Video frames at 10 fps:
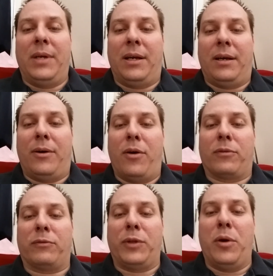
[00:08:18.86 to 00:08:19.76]
uh,
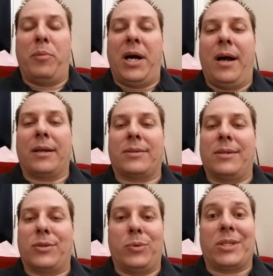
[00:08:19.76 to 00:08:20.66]
overflow
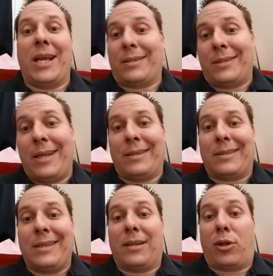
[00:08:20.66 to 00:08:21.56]
boxes, which has a
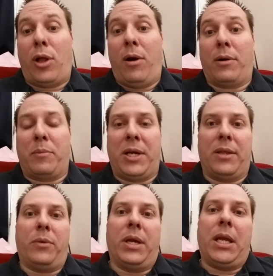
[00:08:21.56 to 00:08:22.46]
tendency to clog,
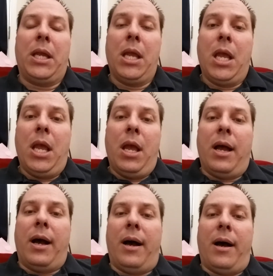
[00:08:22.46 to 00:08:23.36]
by the way.
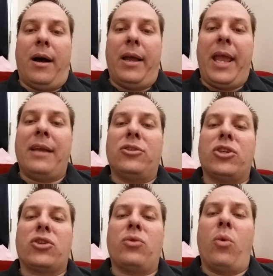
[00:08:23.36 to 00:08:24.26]
Uh, and
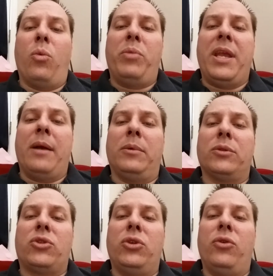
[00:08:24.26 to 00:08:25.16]
just be
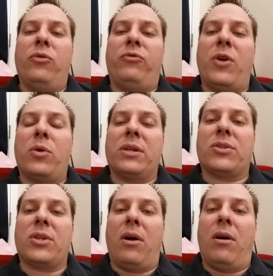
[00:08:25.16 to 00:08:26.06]
able to
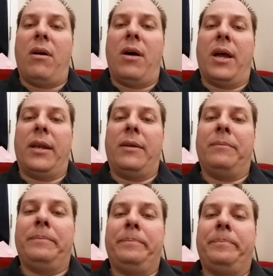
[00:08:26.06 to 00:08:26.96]
focus on,